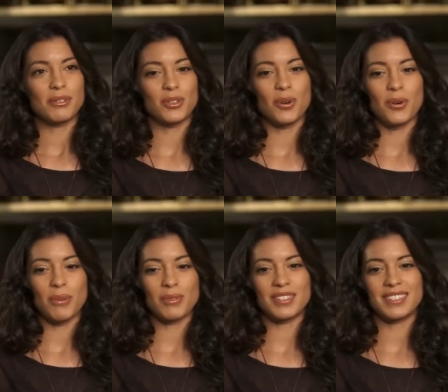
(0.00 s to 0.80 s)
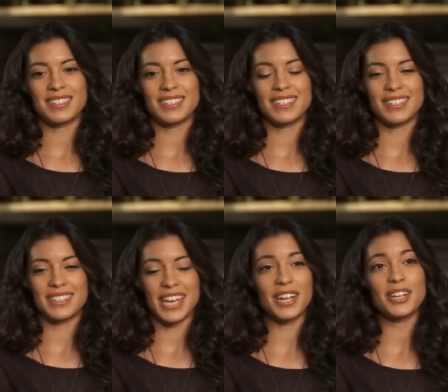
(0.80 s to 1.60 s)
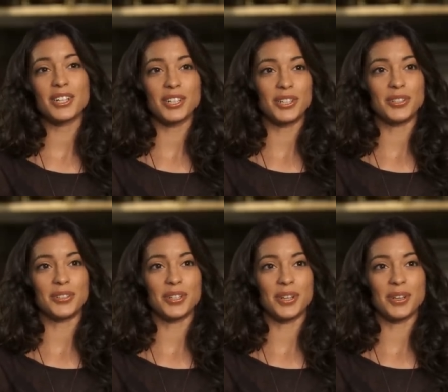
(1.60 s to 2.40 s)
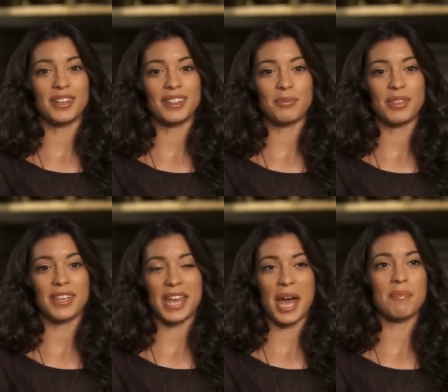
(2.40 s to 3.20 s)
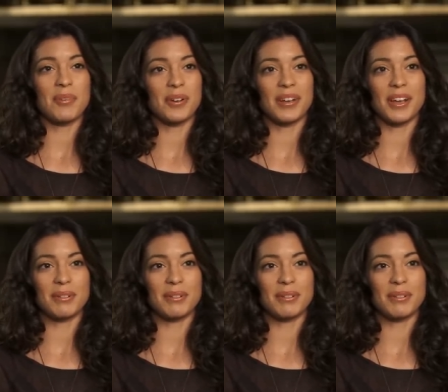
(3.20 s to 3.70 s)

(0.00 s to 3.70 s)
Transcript: So it was technical with the camera.